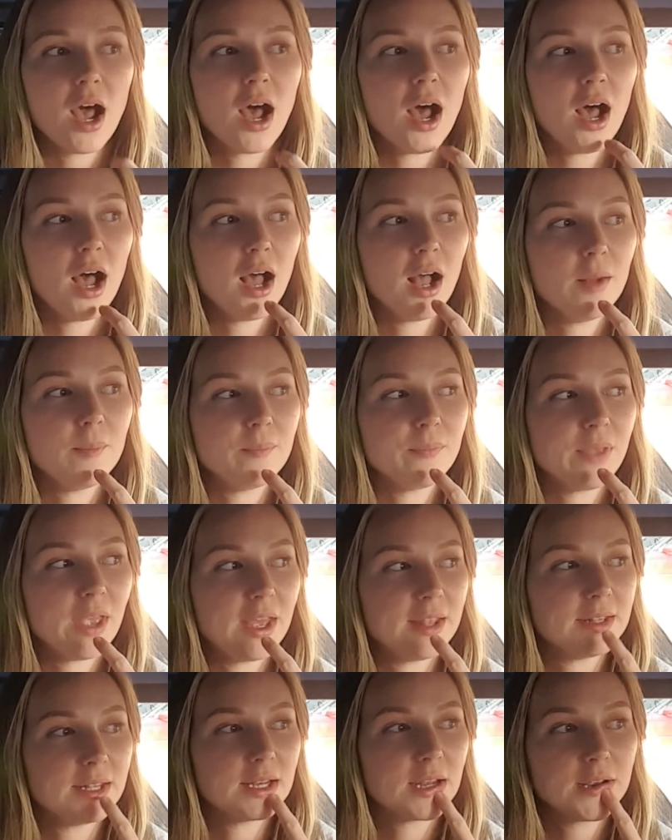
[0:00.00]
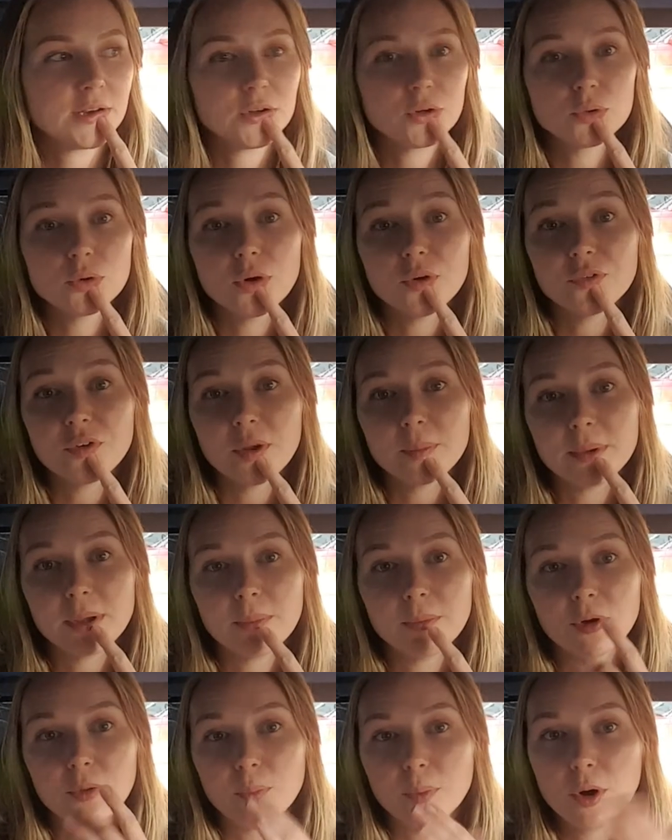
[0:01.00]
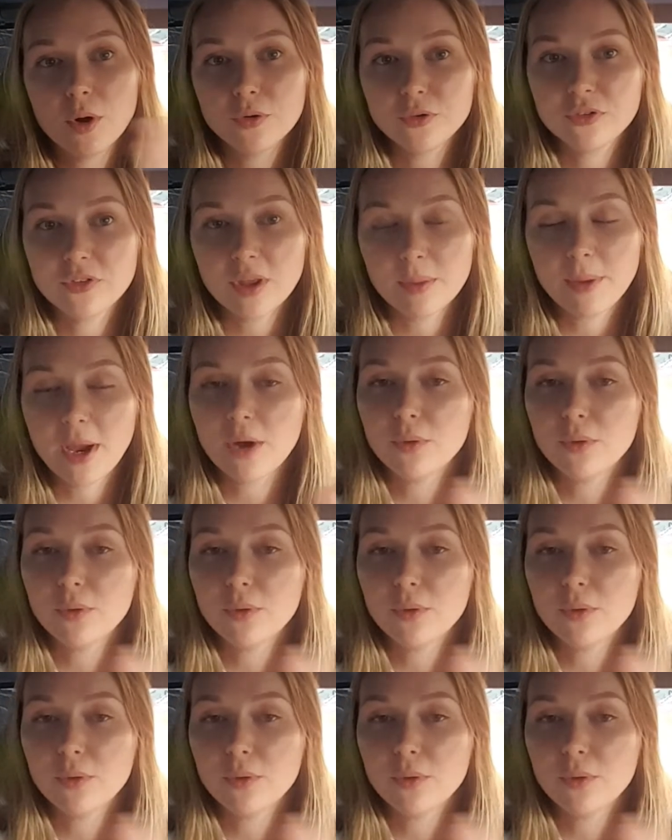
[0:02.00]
And then I don't know if I'll be able to post them.